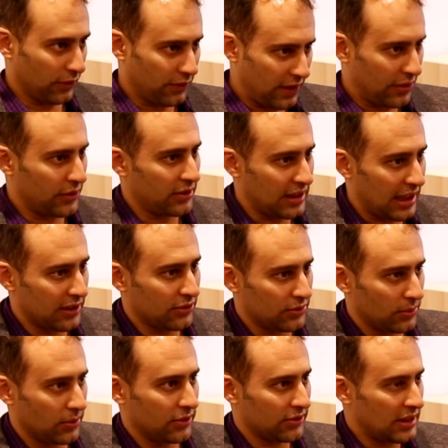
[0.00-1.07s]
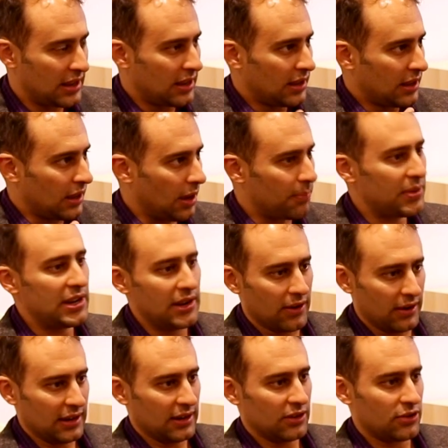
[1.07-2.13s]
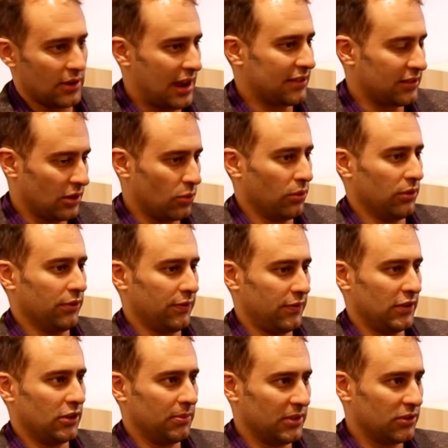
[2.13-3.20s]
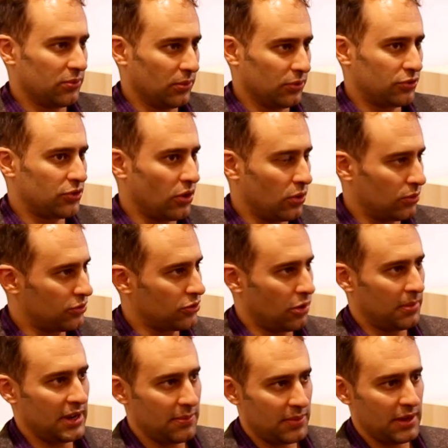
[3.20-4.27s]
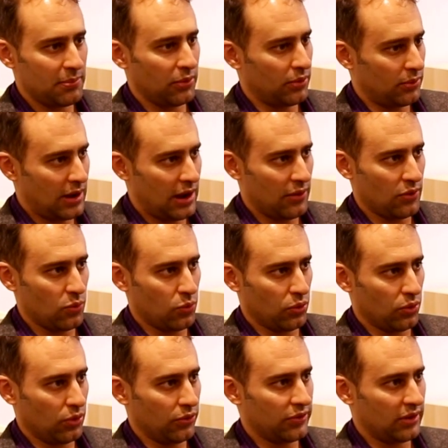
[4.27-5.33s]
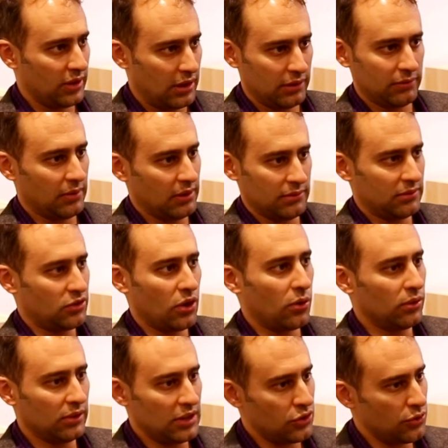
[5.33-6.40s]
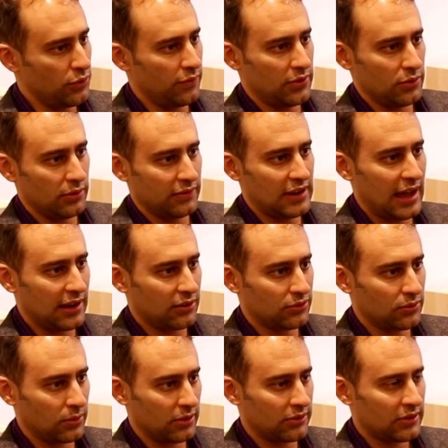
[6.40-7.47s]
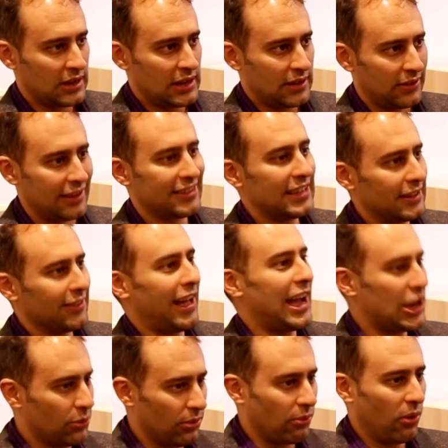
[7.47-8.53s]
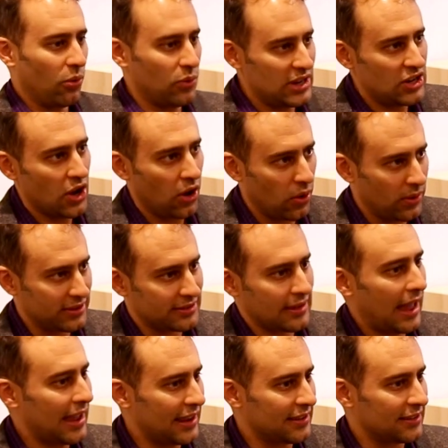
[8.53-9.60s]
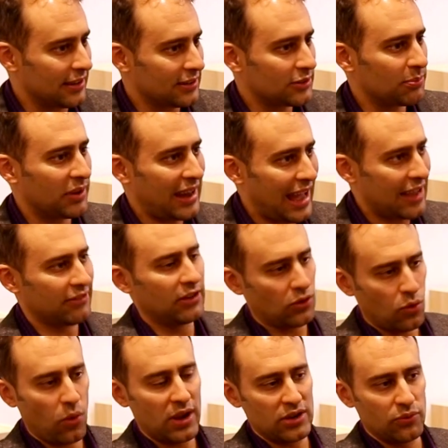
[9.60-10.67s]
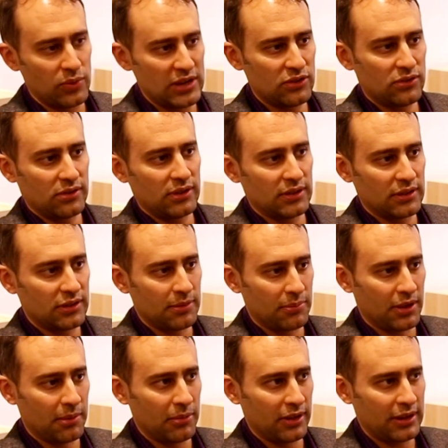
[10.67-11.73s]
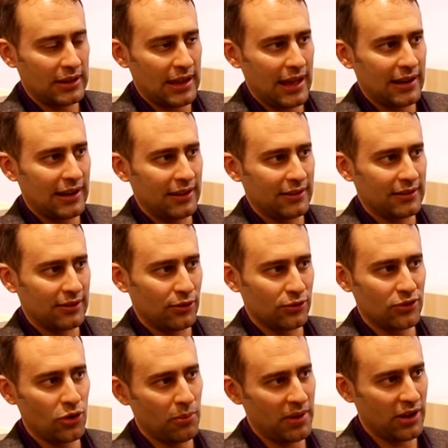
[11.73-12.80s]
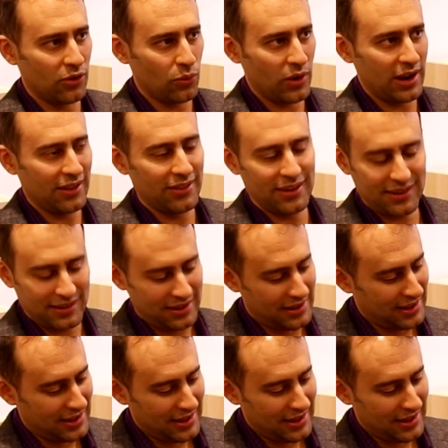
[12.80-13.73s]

real feathered dinosaurs appear in the Jurassic World film. This will show so many people around the world a totally new view of dinosaurs that's in line with what we know as scientists, but hasn't quite reached the public yet. And there's no better way than